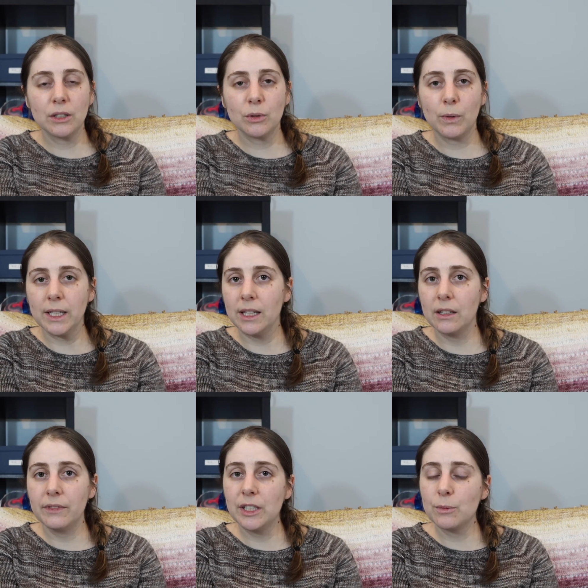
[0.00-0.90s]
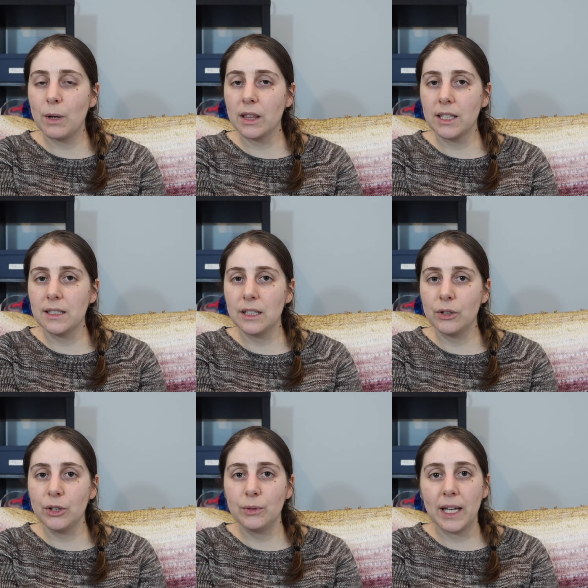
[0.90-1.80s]
the 20th of each month
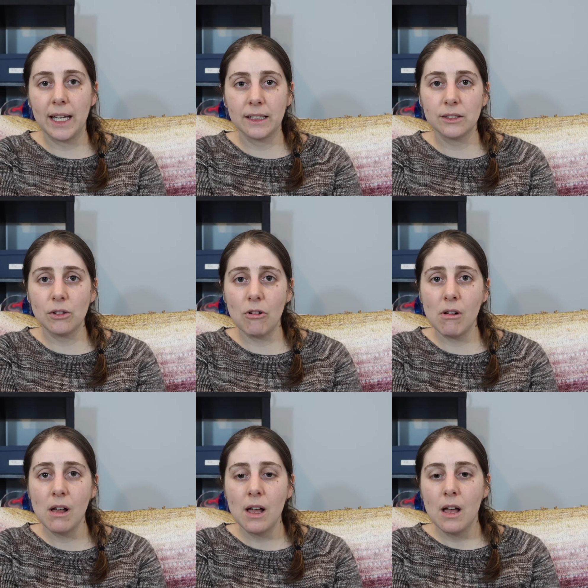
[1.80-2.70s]
until you cancel.